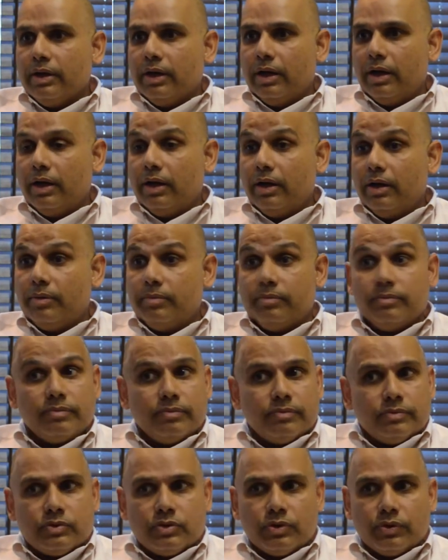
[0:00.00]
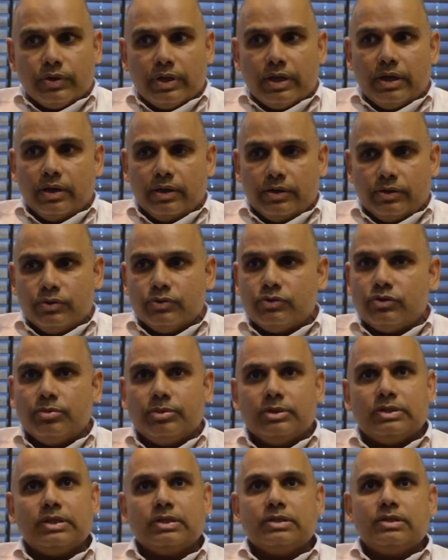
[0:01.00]
So yeah, it used to
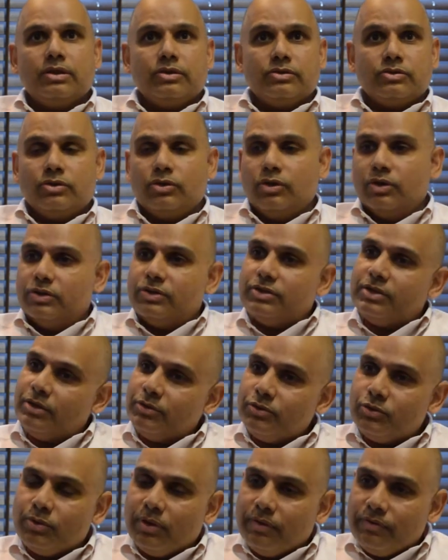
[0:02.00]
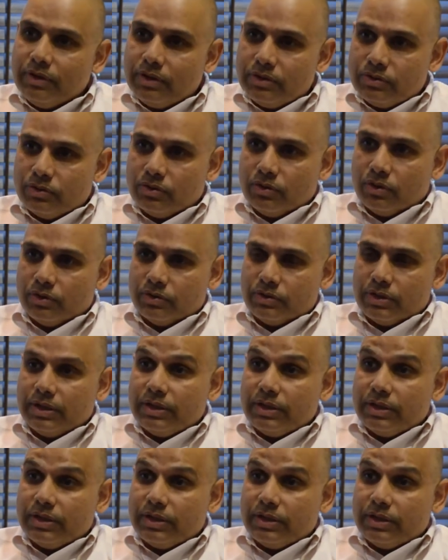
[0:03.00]
be $6,000, now it's $12,000.